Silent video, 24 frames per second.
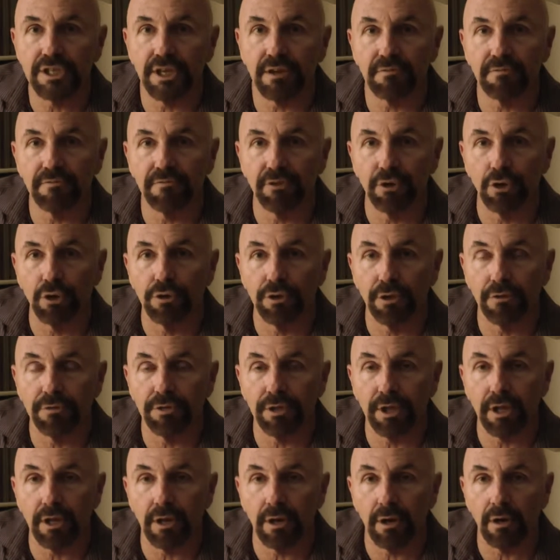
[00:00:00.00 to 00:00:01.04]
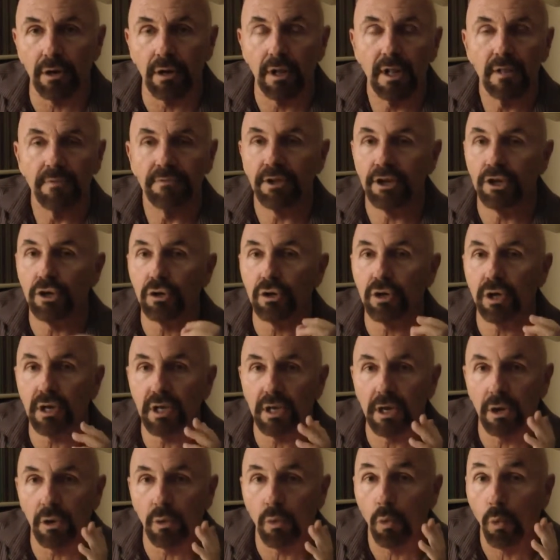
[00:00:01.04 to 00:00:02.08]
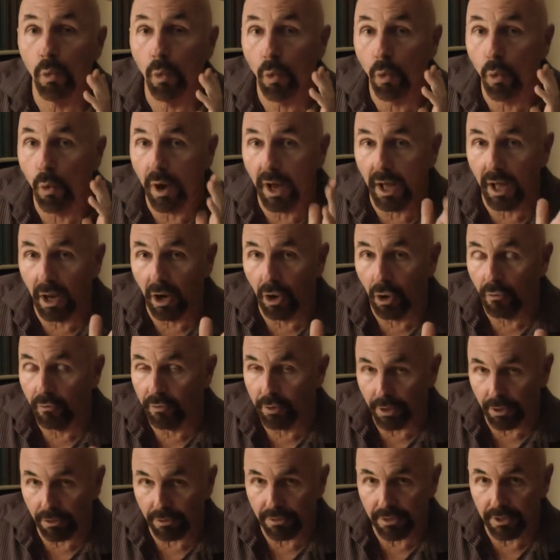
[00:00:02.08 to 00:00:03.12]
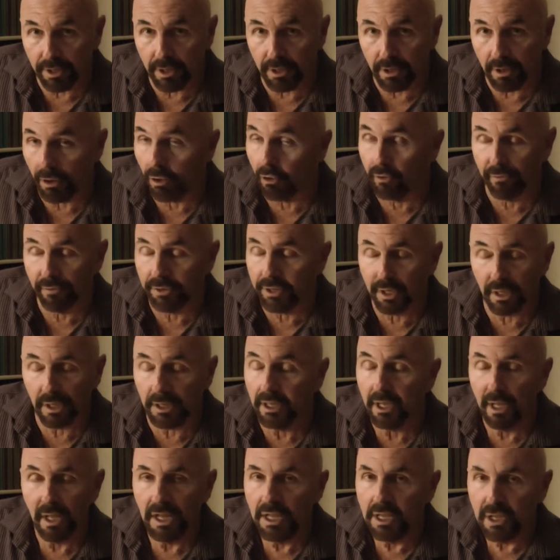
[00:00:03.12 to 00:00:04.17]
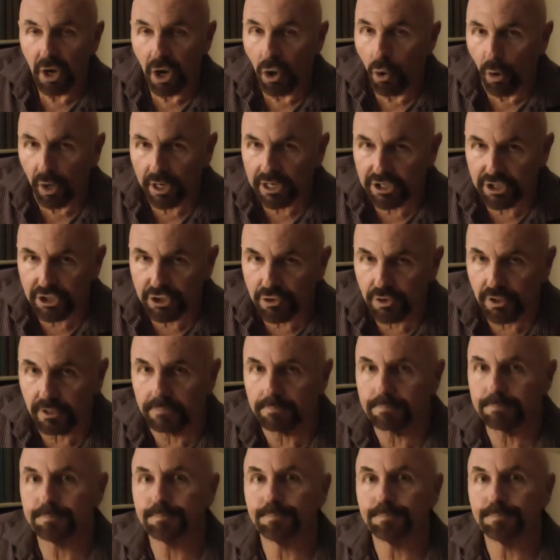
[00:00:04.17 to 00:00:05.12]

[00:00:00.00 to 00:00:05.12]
that filled the theater, that you could hear well over the orchestra,